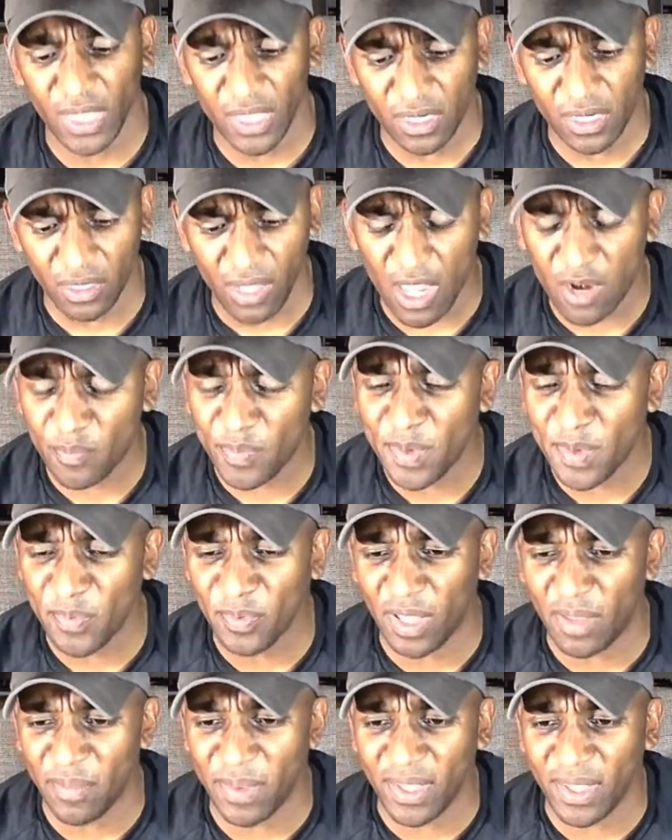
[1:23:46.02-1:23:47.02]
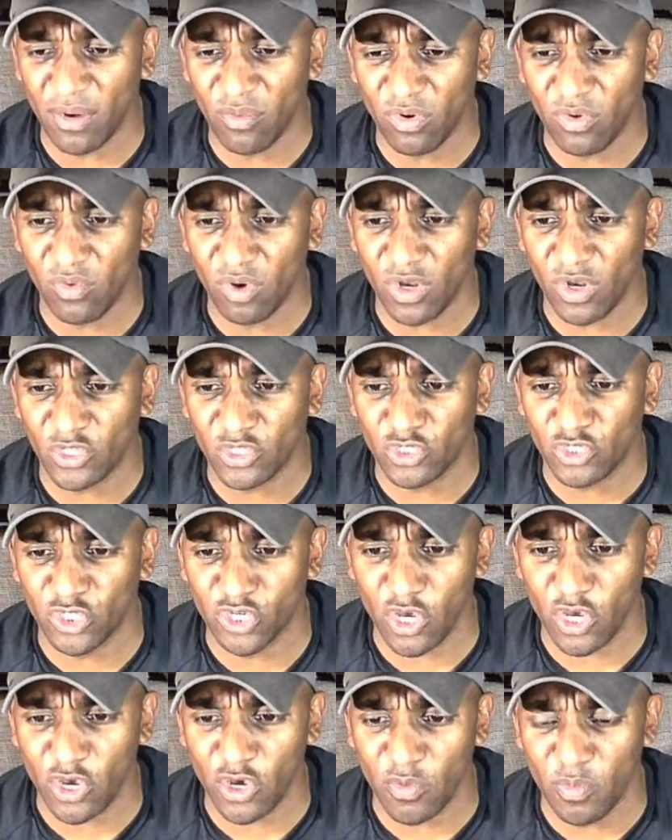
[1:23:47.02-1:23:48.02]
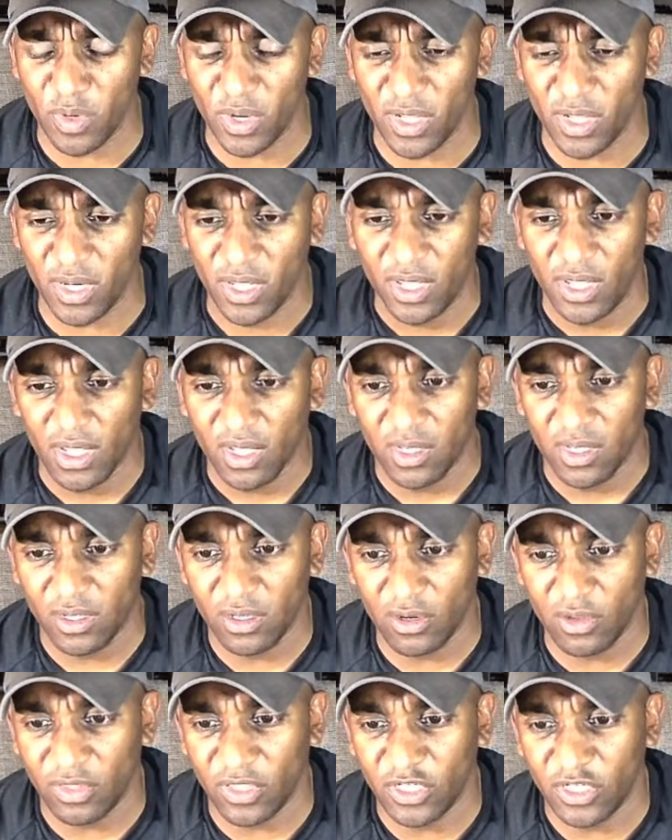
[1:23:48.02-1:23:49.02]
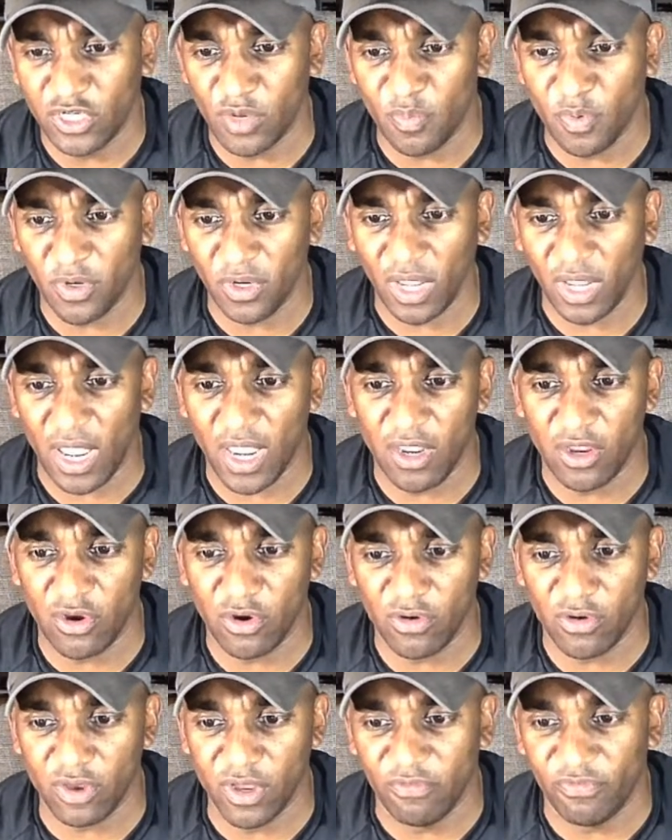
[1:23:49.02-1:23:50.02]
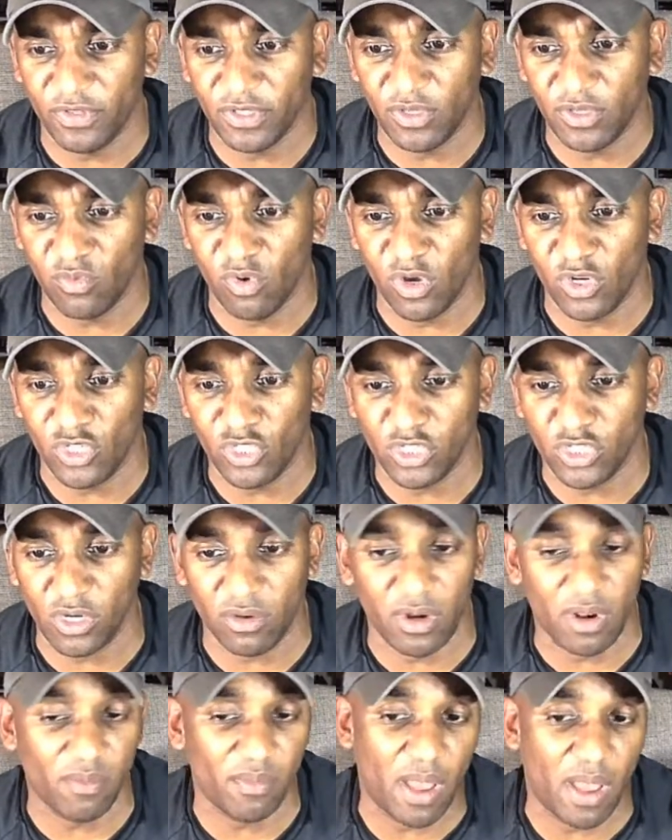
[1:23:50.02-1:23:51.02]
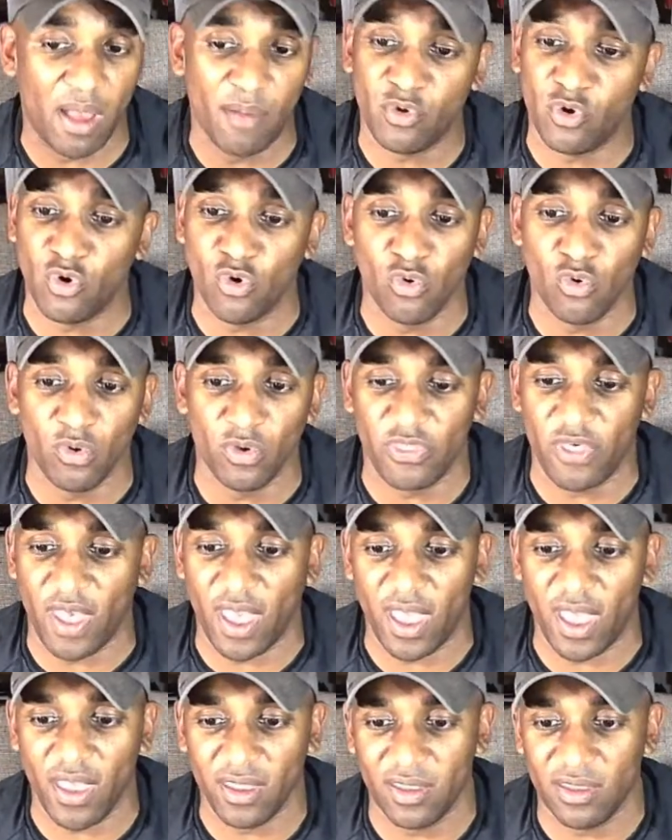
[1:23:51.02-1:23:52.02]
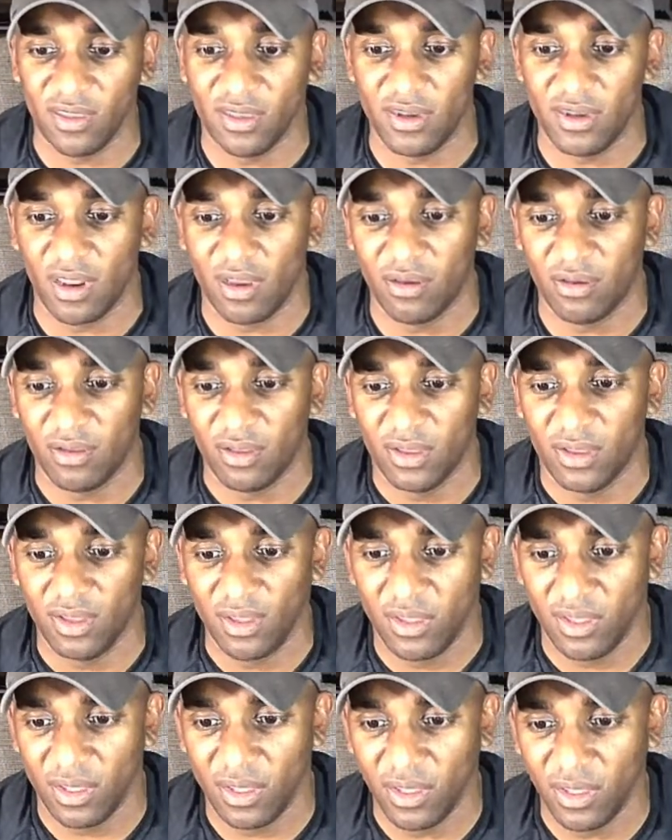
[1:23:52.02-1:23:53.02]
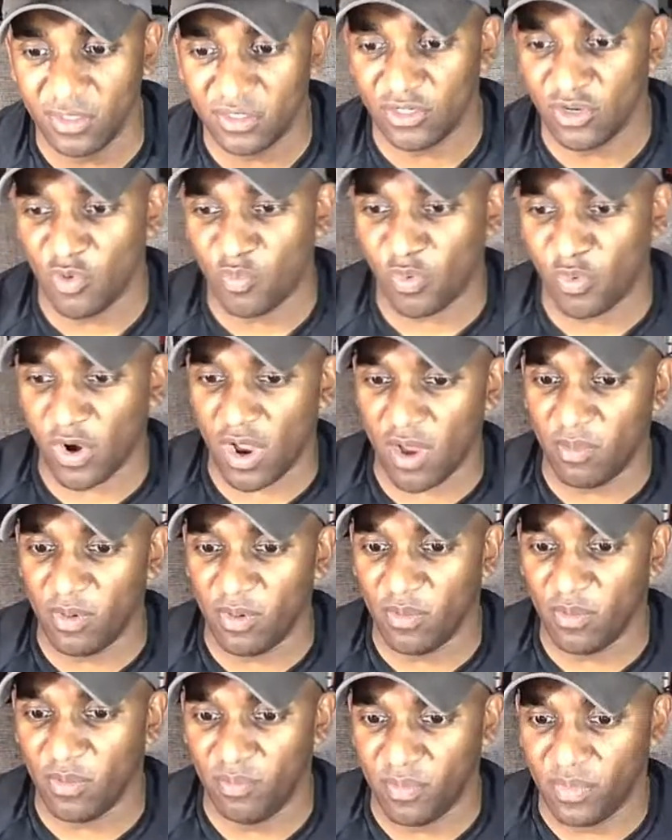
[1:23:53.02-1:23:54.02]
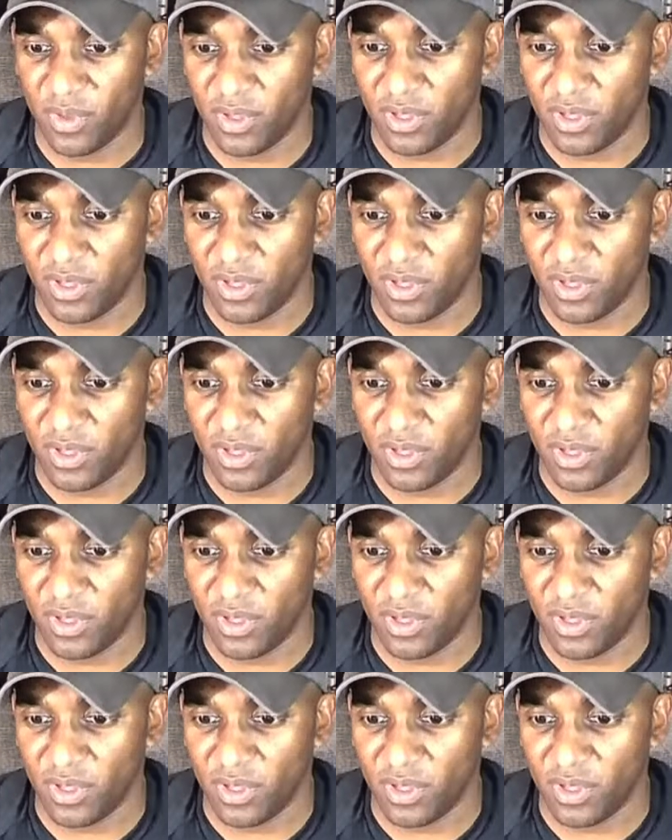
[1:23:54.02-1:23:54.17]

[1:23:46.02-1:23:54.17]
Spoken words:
And a lot of people are like, man, I want to watch your show, but, they jump on a Hangar 51 show. And I'm cool with that. It's no problem.